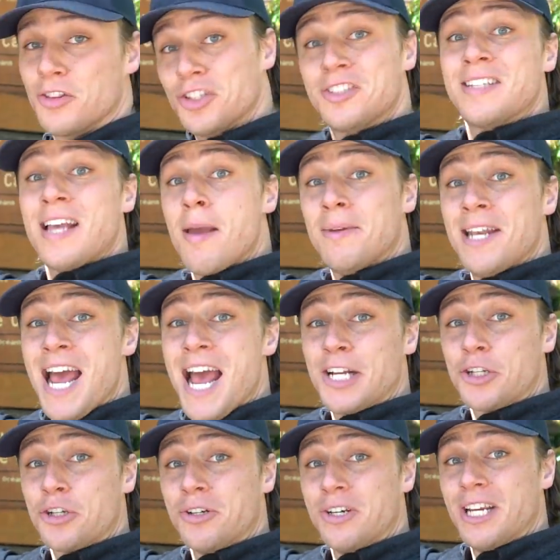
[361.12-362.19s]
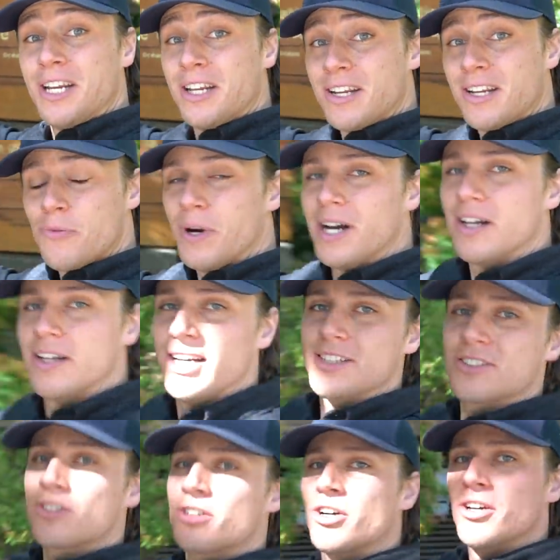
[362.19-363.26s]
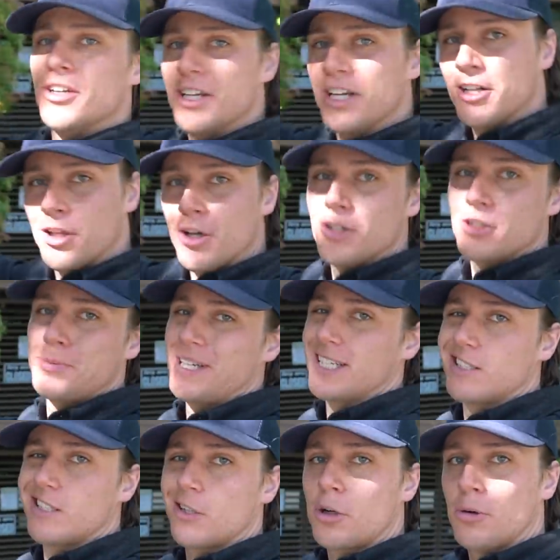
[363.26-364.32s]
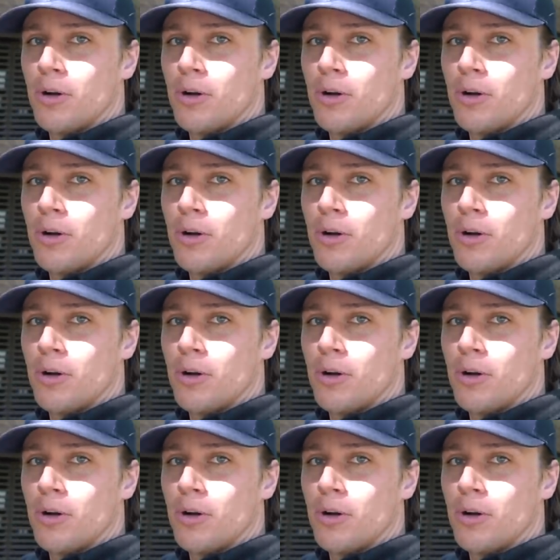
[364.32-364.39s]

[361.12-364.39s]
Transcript: The salmon hatchery, well, it's currently closed because of the